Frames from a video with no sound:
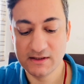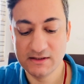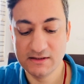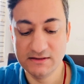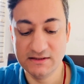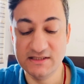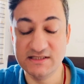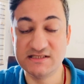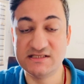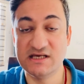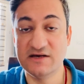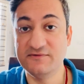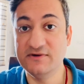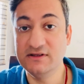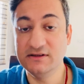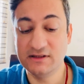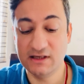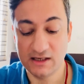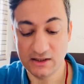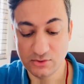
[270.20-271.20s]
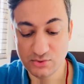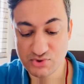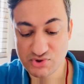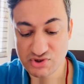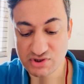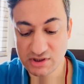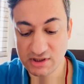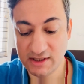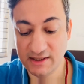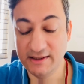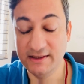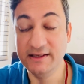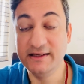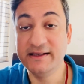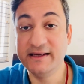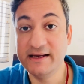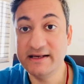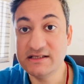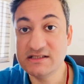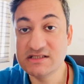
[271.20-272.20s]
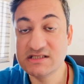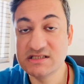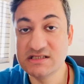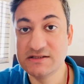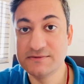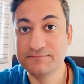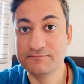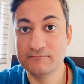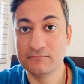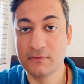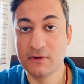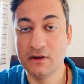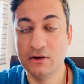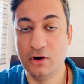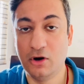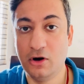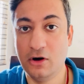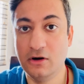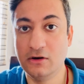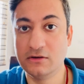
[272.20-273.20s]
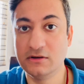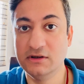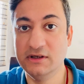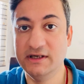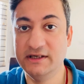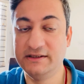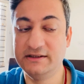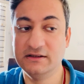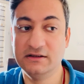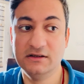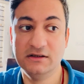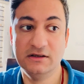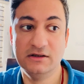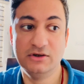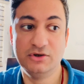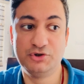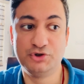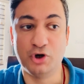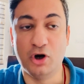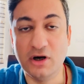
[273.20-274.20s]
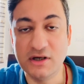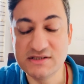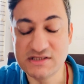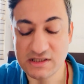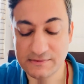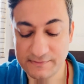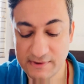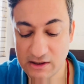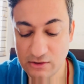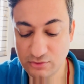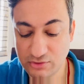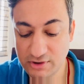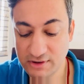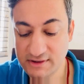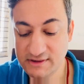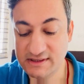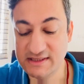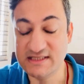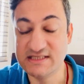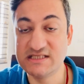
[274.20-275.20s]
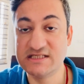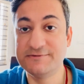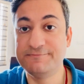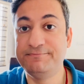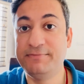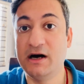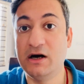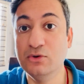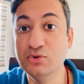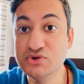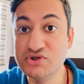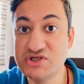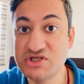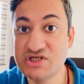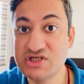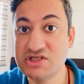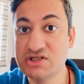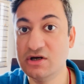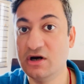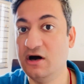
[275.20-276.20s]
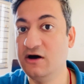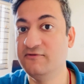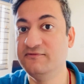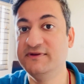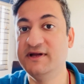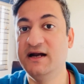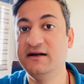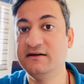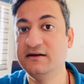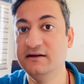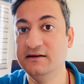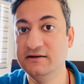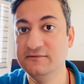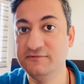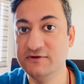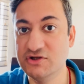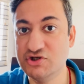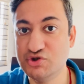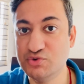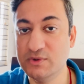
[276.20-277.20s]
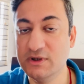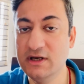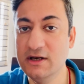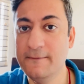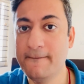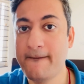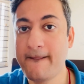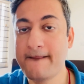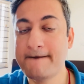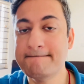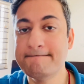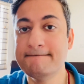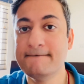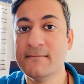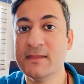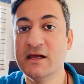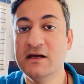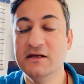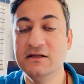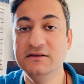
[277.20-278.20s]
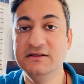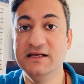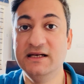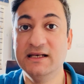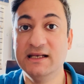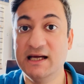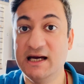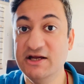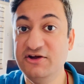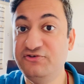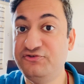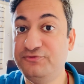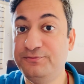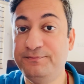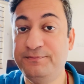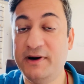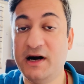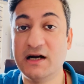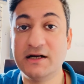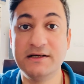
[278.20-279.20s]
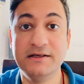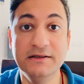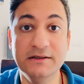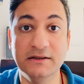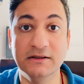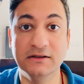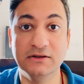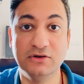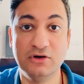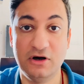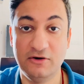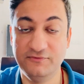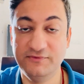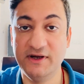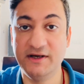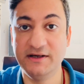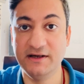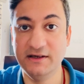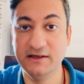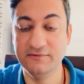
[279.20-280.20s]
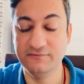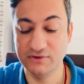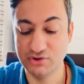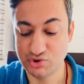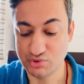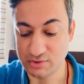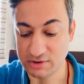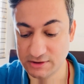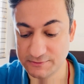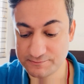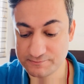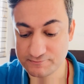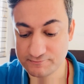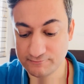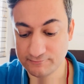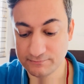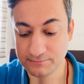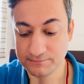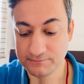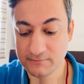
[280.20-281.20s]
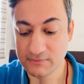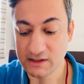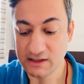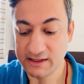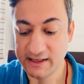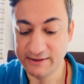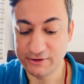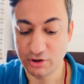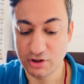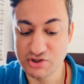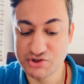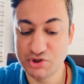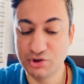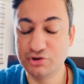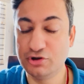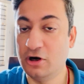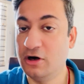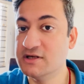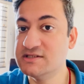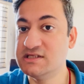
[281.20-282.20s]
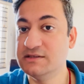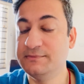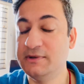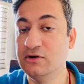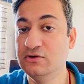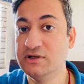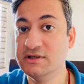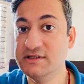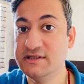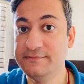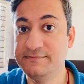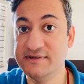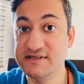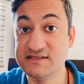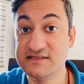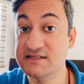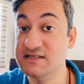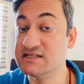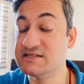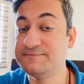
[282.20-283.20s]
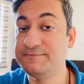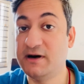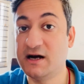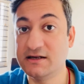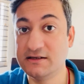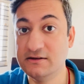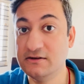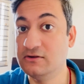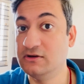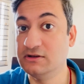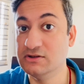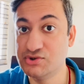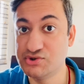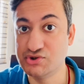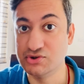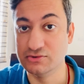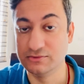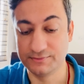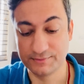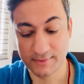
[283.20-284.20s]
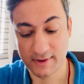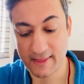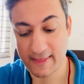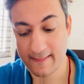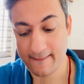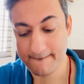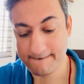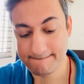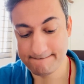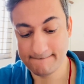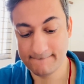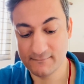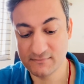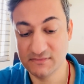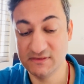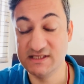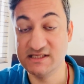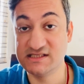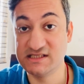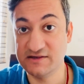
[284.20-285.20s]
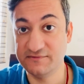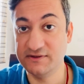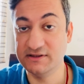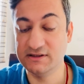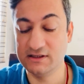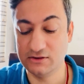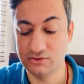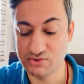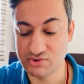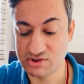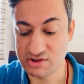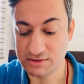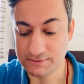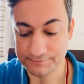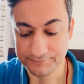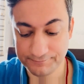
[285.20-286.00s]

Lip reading: The seventh house indicates, or it talks about the spouse of that individual, the life partner of that individual. It also talks about the business partner also, the seventh house.